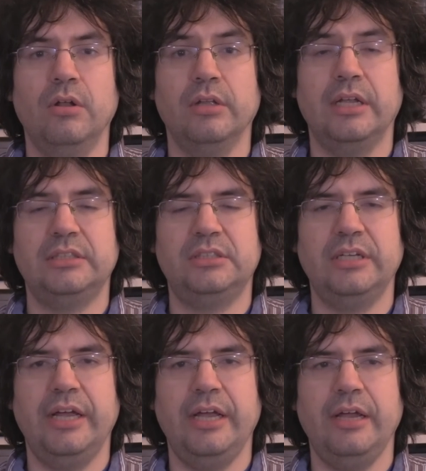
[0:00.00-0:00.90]
let's
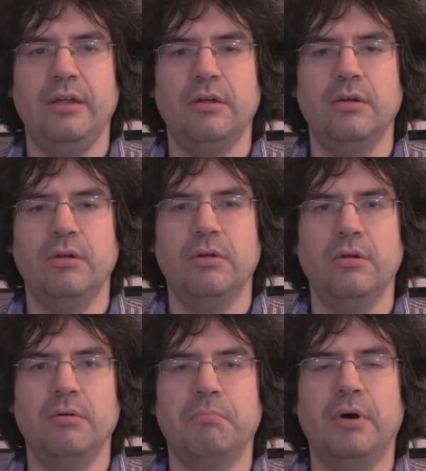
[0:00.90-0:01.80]
say,
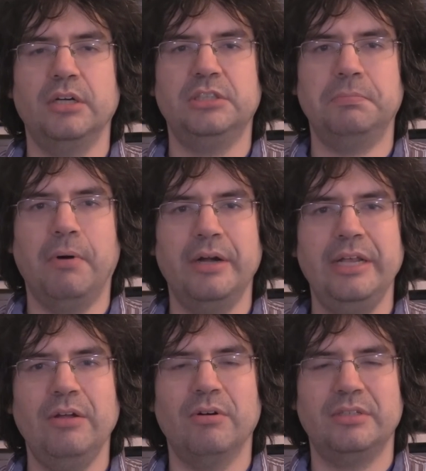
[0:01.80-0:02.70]
Bugs
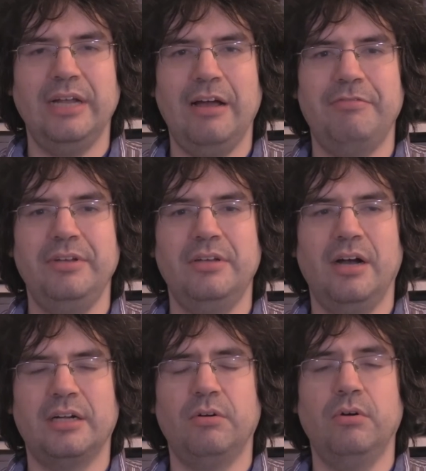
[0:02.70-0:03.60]
Bunny or Daffy
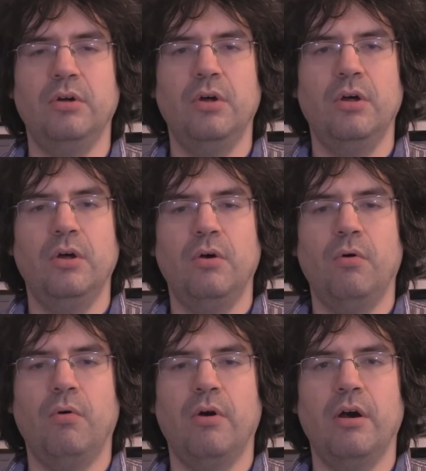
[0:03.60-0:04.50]
Duck,
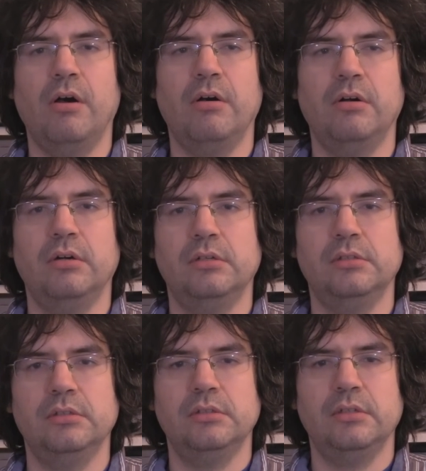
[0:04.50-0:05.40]
or
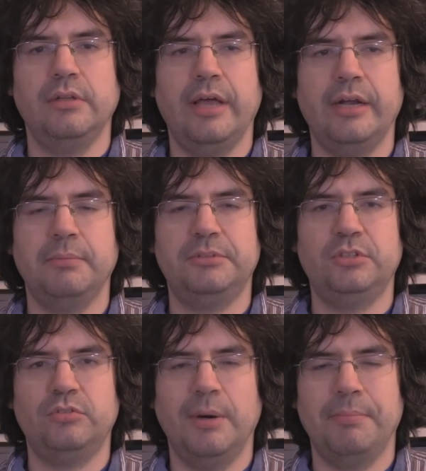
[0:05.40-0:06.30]
that
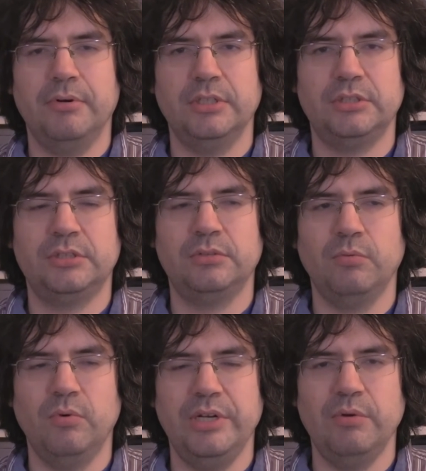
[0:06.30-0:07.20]
obstreperous
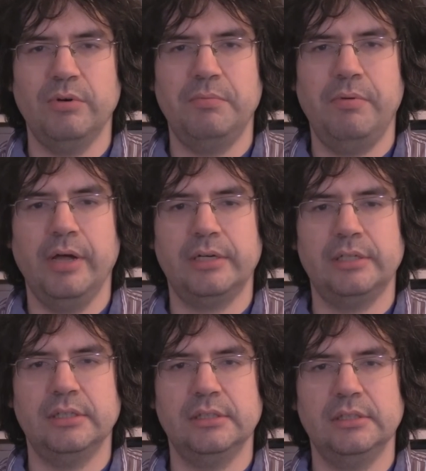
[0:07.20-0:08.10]
Woody
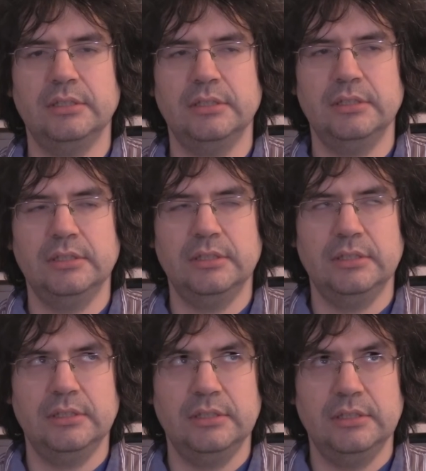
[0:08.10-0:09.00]
Woodpecker.
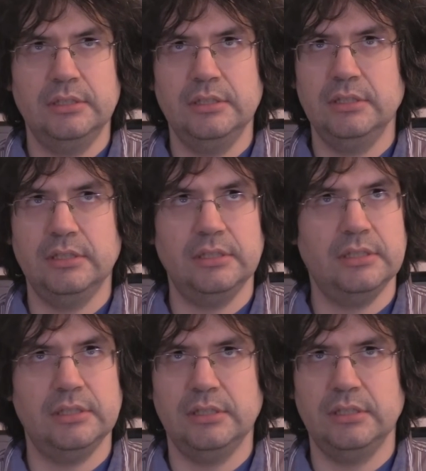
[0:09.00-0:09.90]

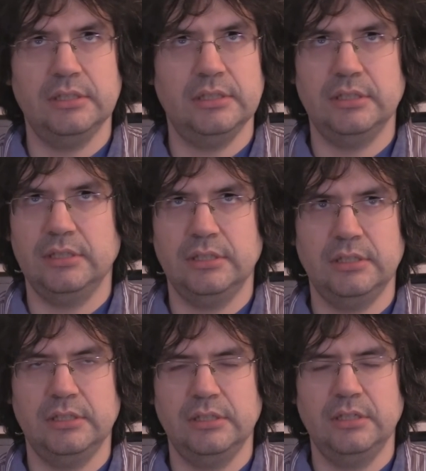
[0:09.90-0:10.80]
But
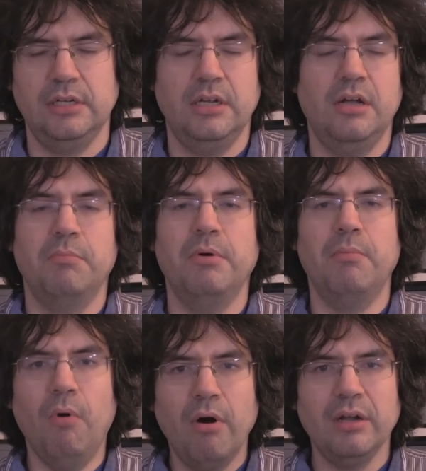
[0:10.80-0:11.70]

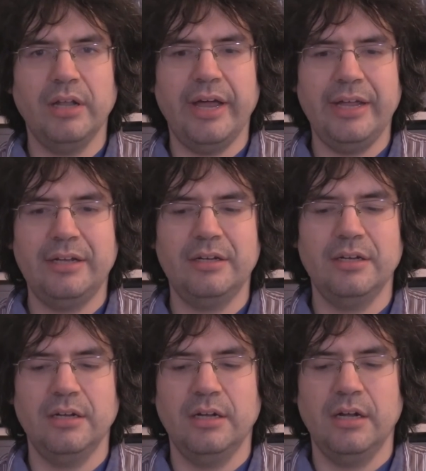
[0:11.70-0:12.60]
more like
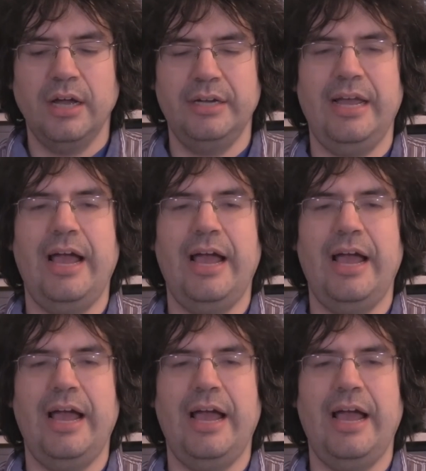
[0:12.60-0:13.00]
an